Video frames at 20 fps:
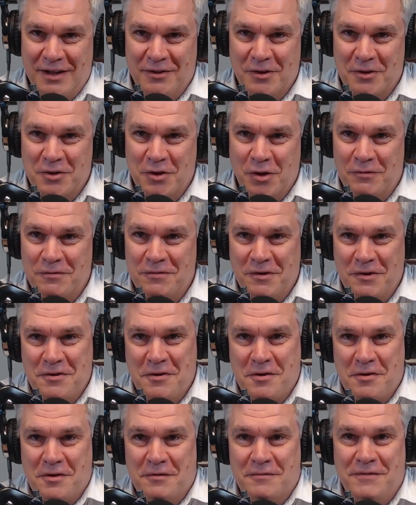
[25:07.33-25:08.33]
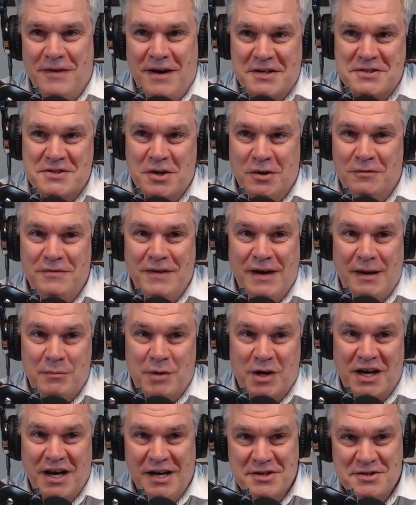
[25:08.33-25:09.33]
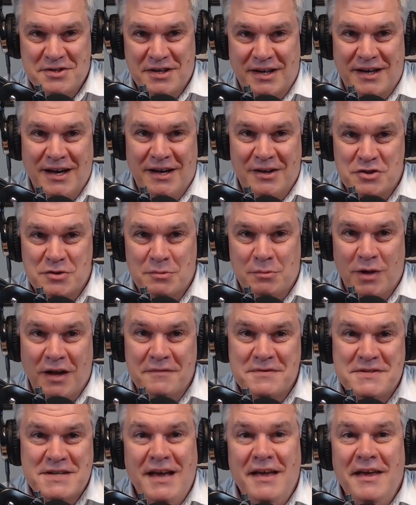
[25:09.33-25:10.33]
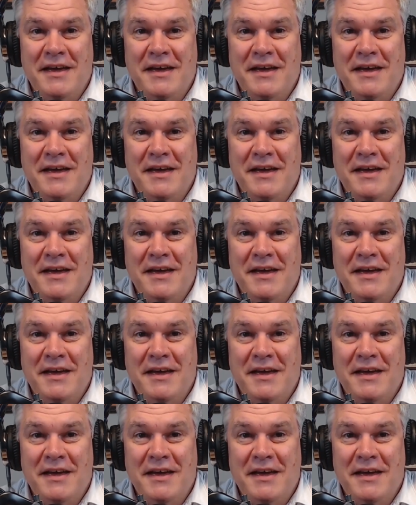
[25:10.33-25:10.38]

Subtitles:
look no further than Foxco Fabrication in Council Bluffs.